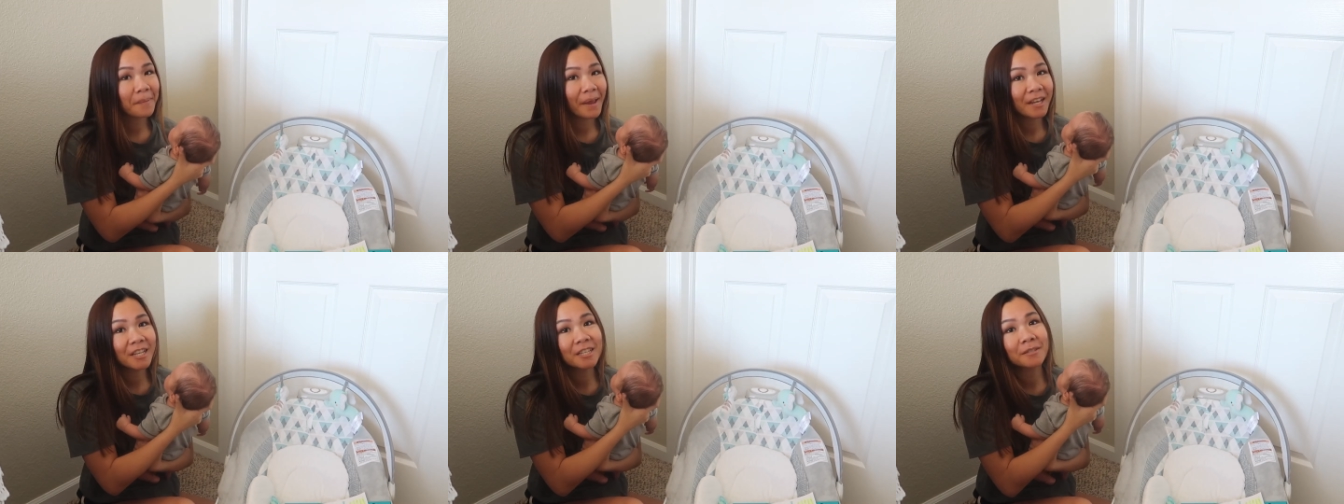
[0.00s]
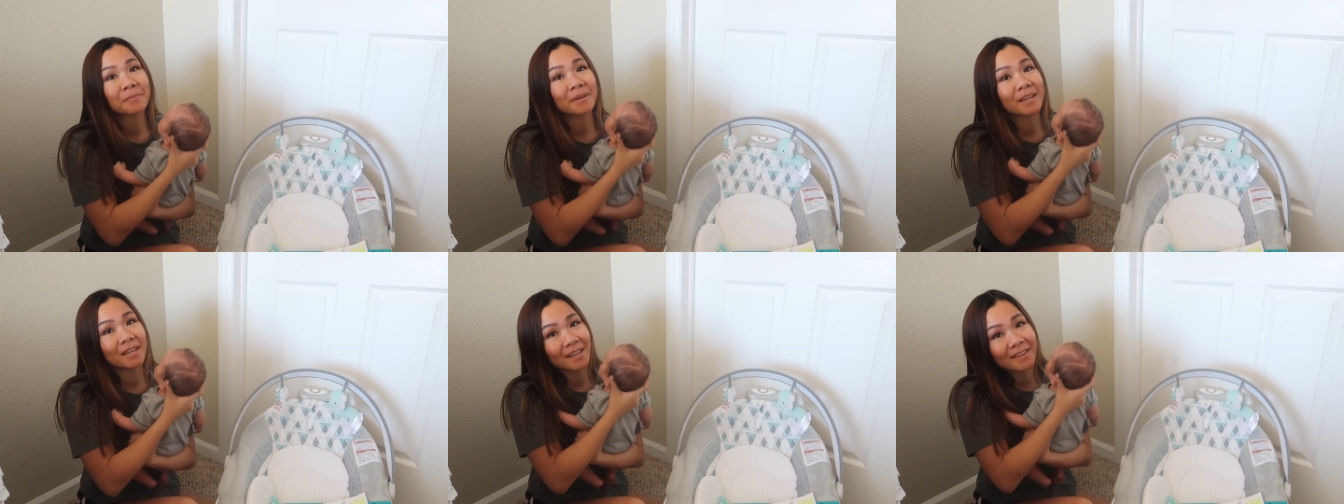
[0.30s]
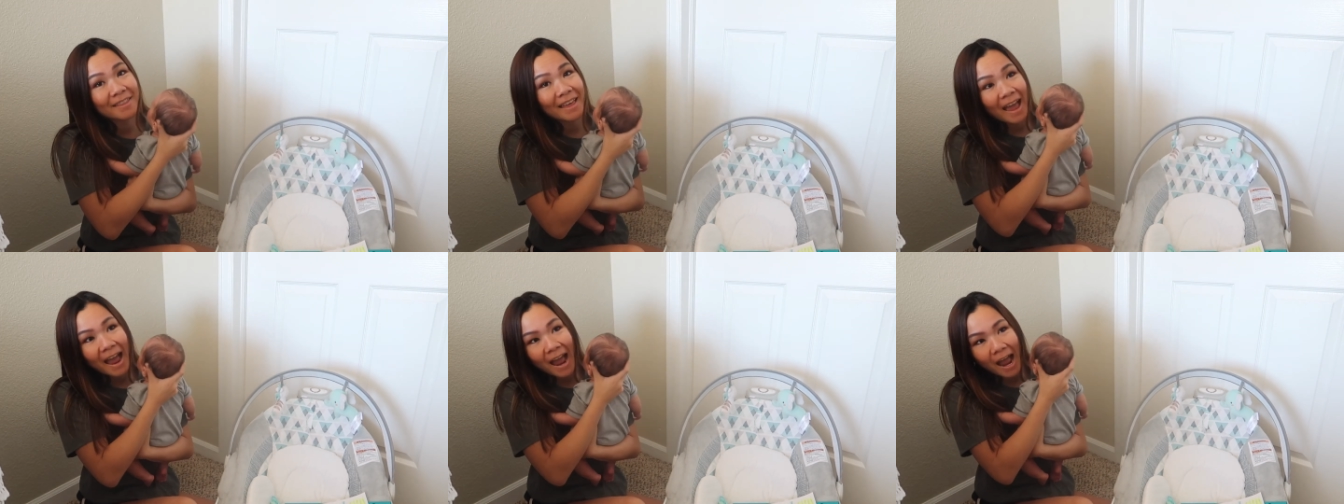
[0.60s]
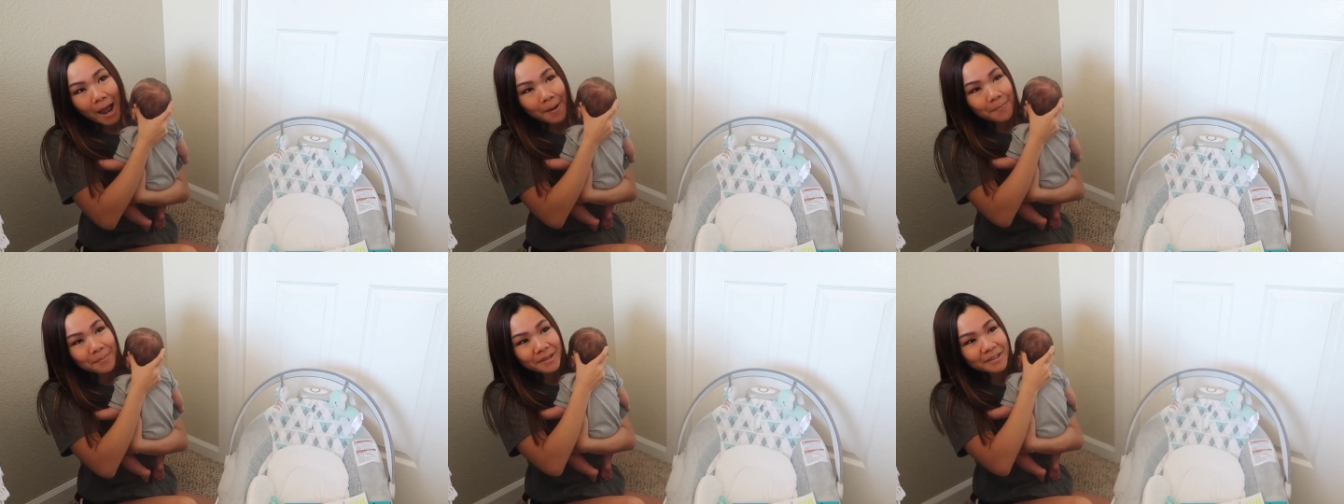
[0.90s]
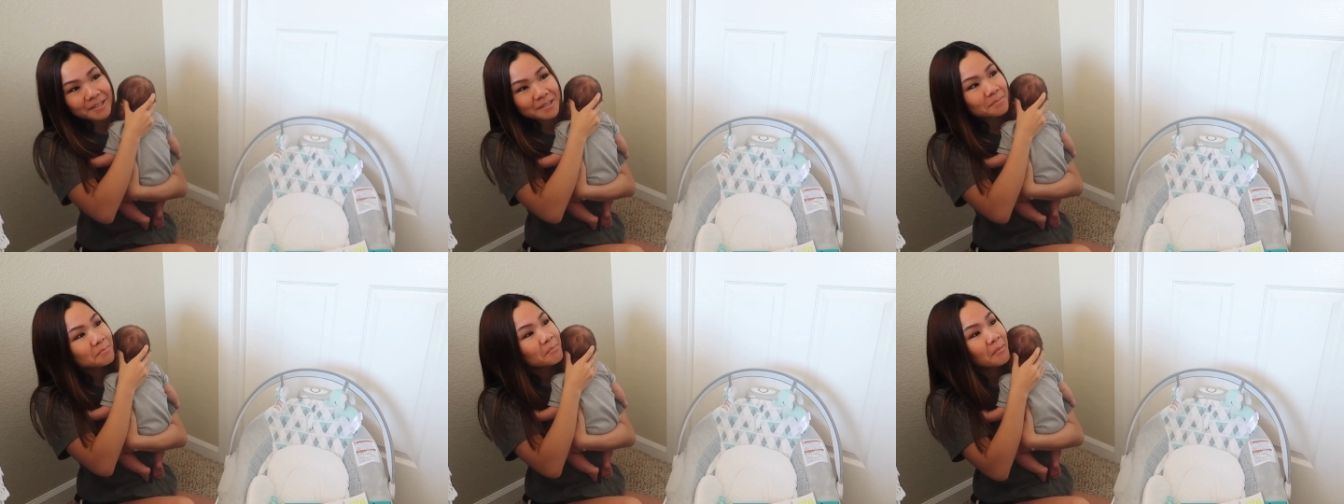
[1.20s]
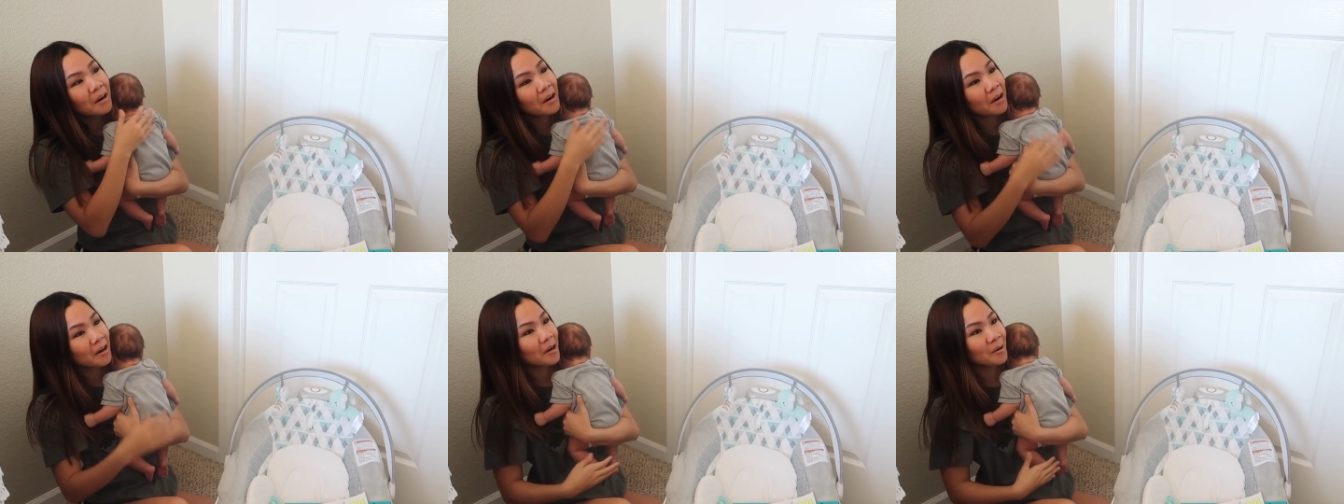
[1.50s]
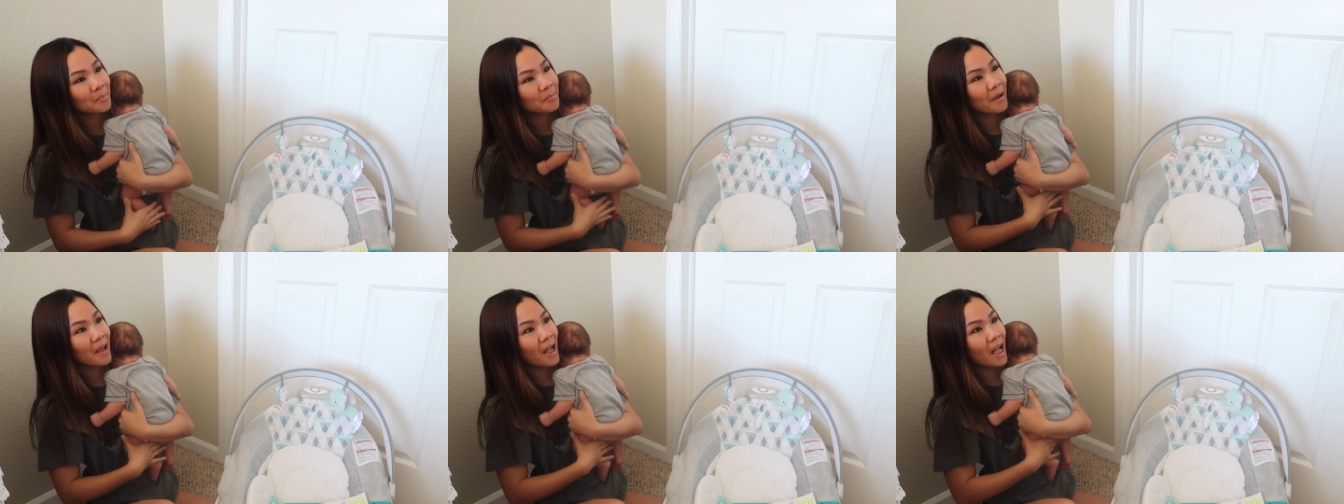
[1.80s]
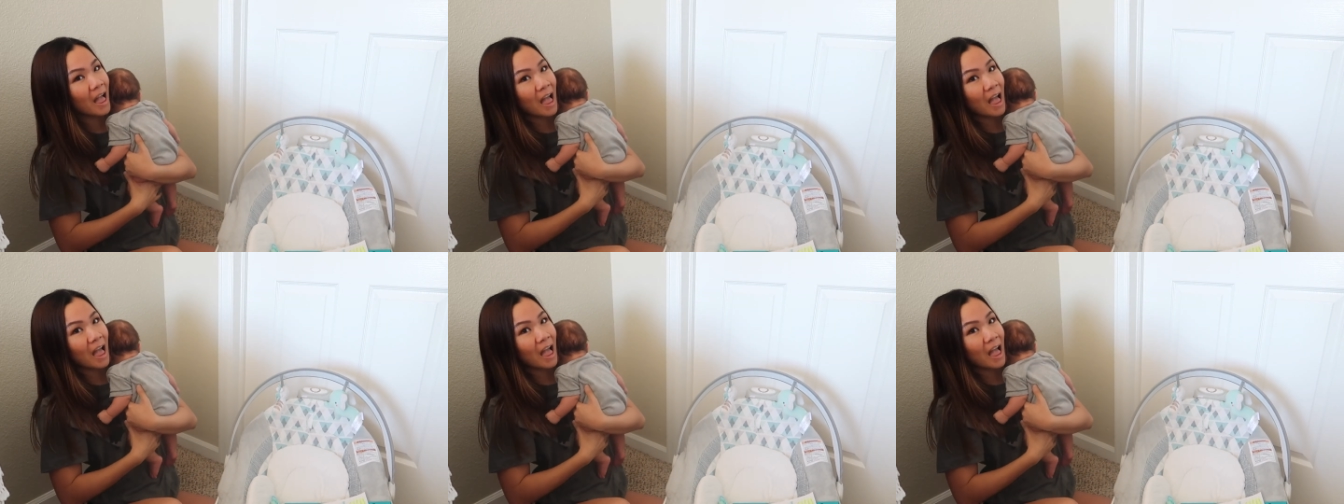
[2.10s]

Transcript: makes me the happiest mom